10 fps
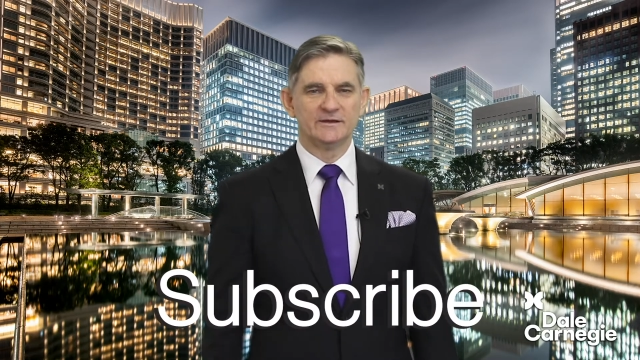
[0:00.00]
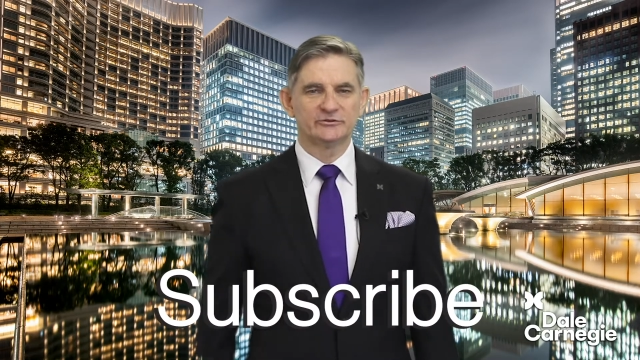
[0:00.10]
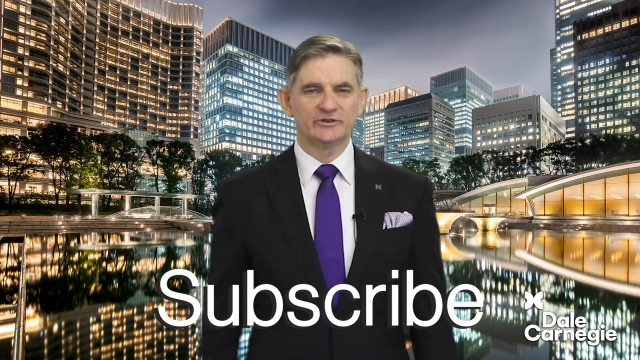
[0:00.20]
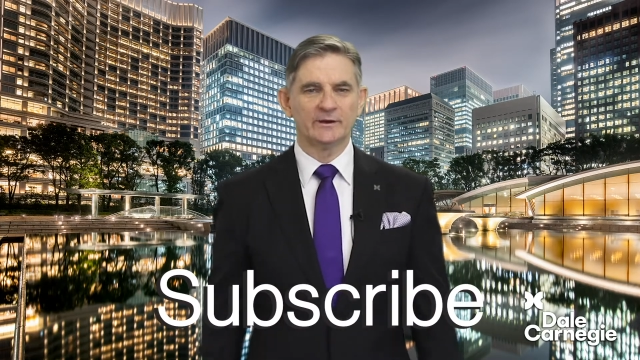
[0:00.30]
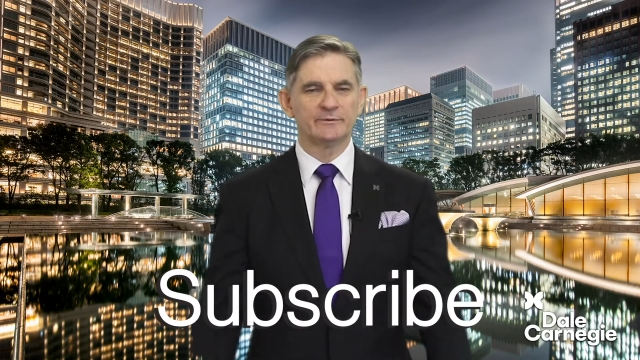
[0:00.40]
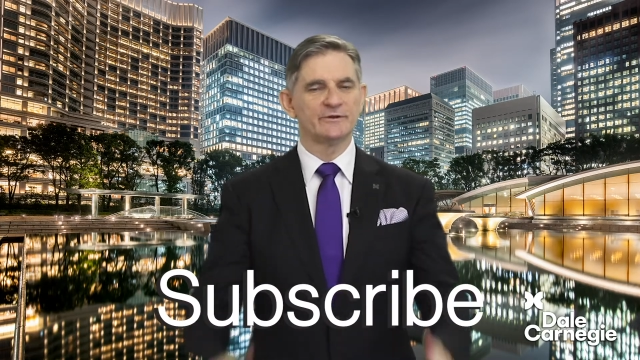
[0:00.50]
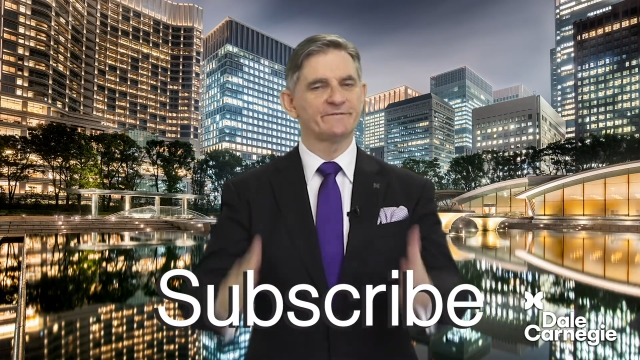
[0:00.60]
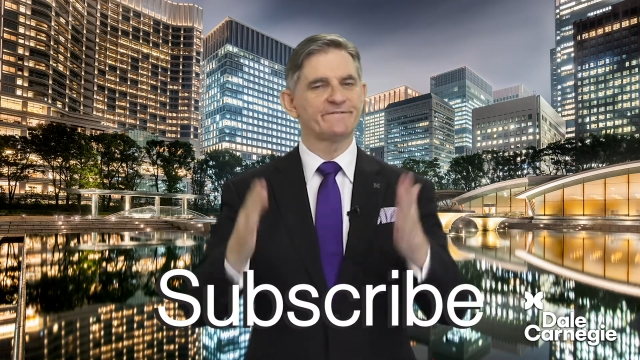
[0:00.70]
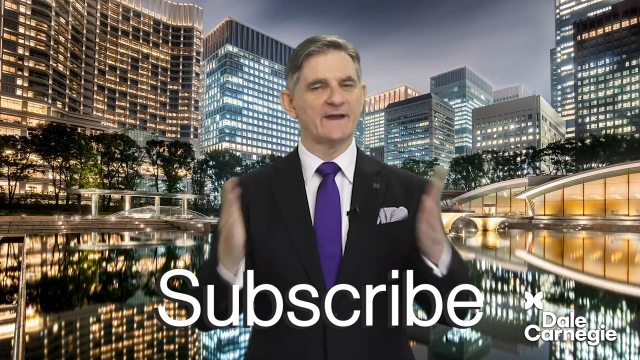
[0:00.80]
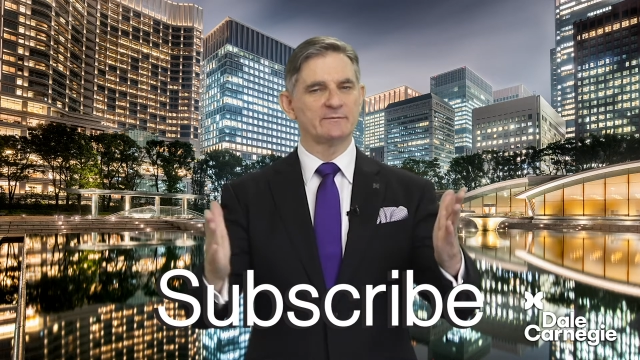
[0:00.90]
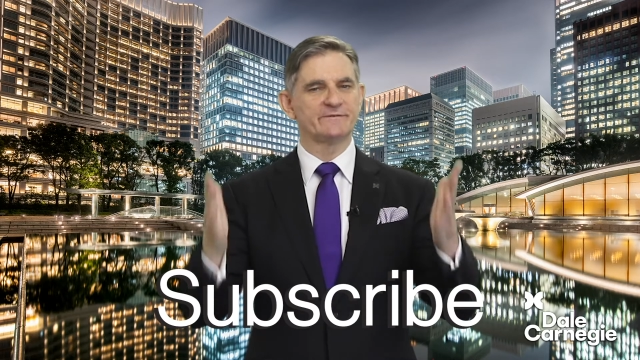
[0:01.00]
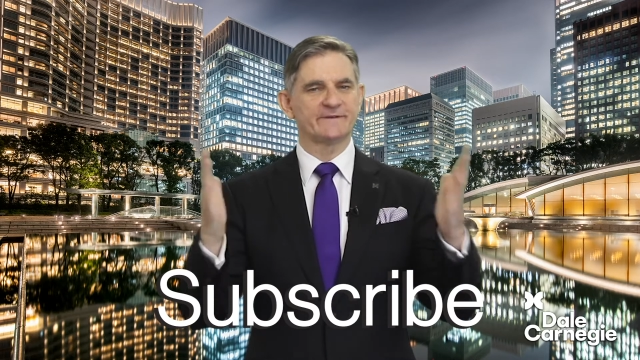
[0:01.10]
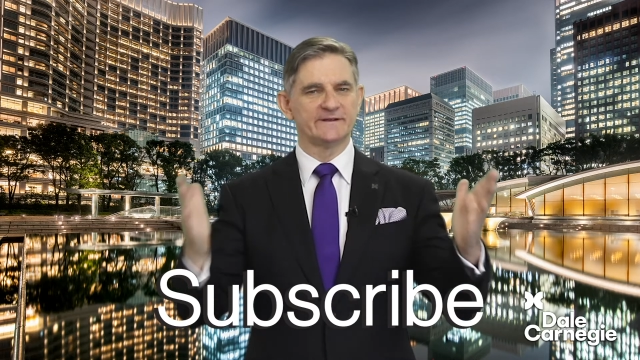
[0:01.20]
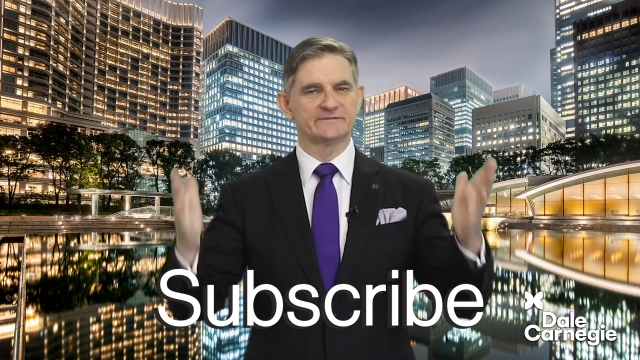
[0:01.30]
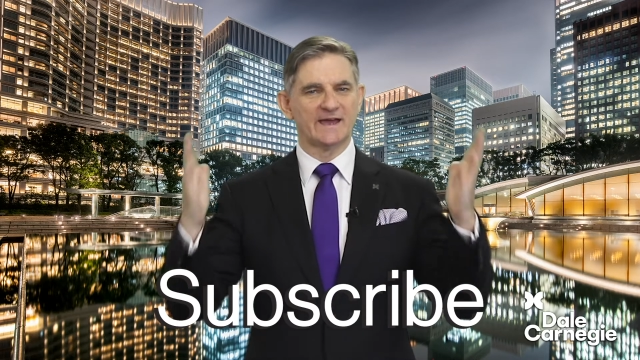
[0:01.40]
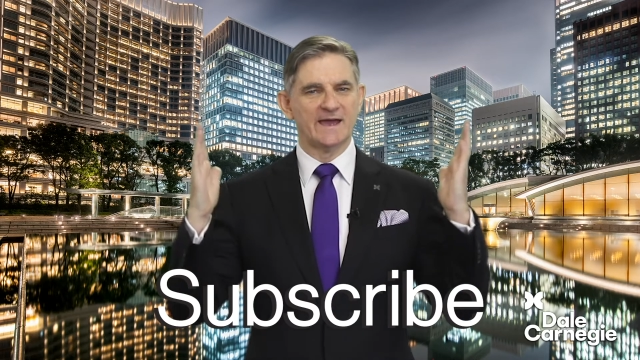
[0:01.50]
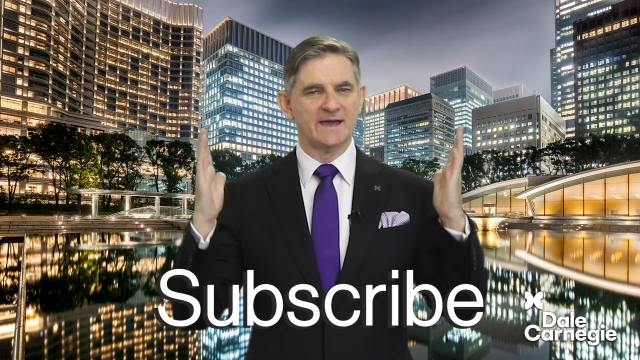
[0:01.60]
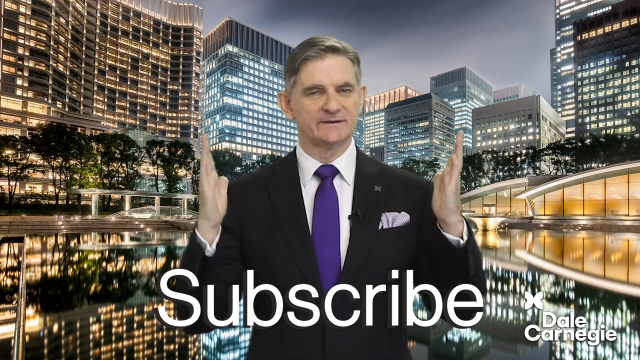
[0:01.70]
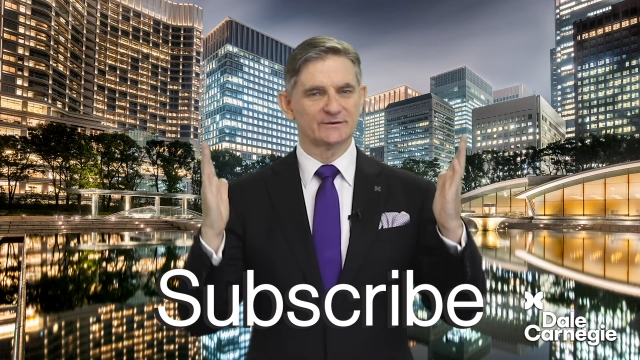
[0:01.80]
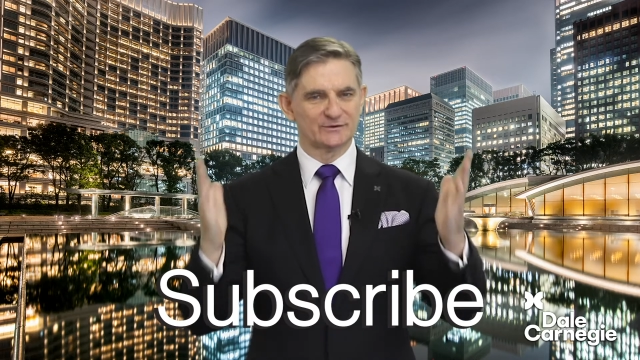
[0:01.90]
Share it with your family, friends,
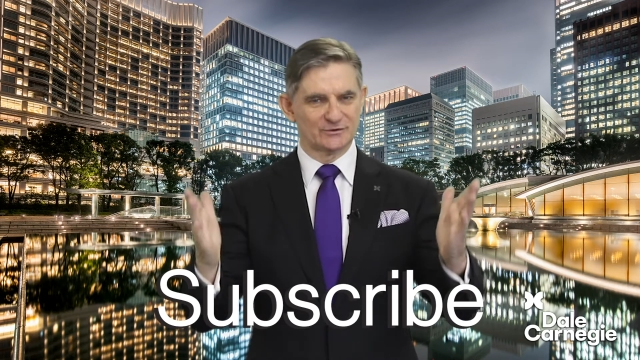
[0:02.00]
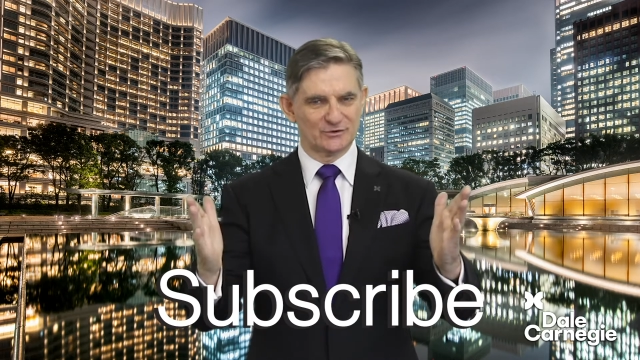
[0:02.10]
and